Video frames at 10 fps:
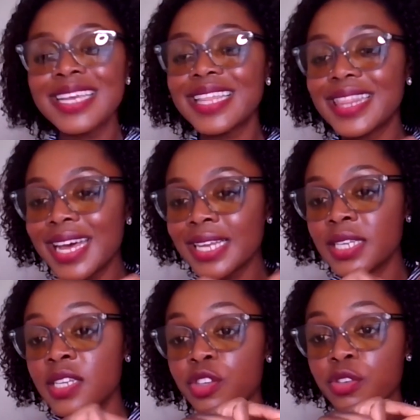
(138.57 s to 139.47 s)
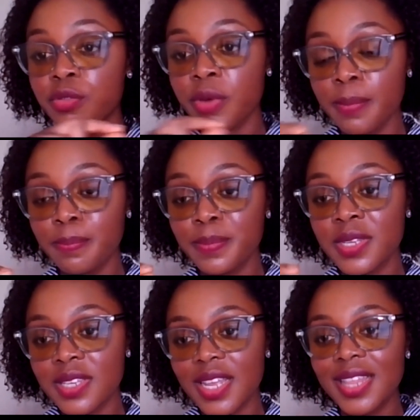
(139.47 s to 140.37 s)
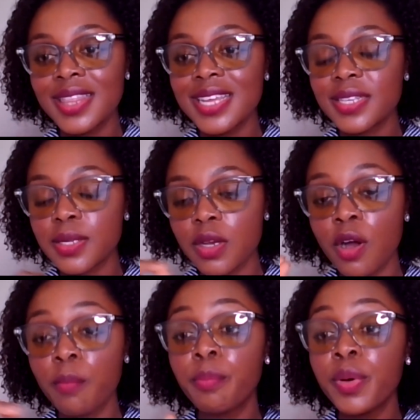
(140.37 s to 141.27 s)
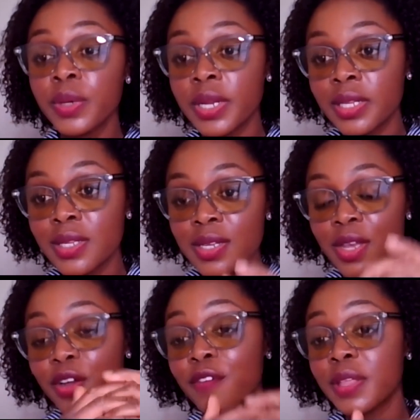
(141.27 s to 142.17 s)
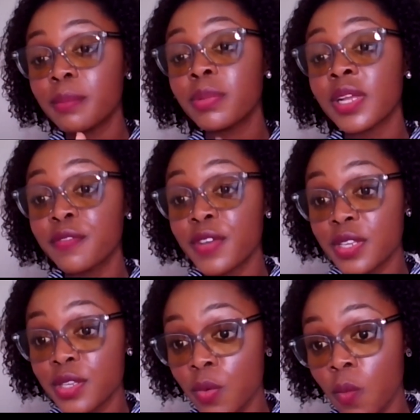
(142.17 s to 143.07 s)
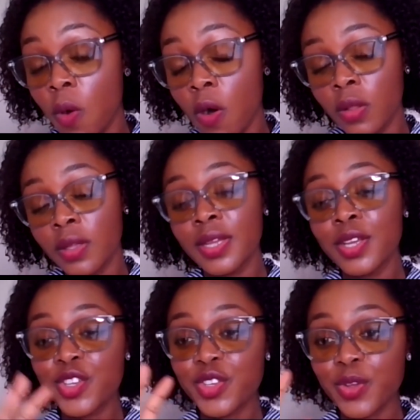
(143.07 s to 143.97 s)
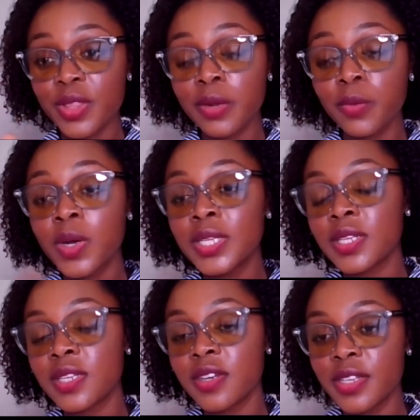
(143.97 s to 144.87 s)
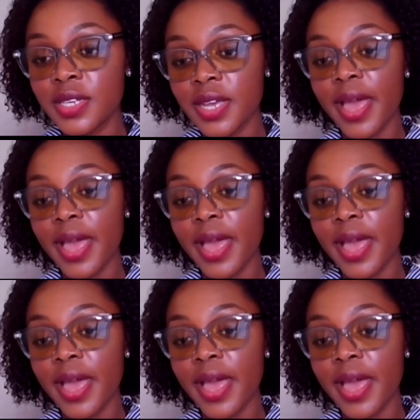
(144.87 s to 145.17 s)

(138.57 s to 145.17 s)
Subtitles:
that disrupts the components of the blood vessel wall. So then what starts to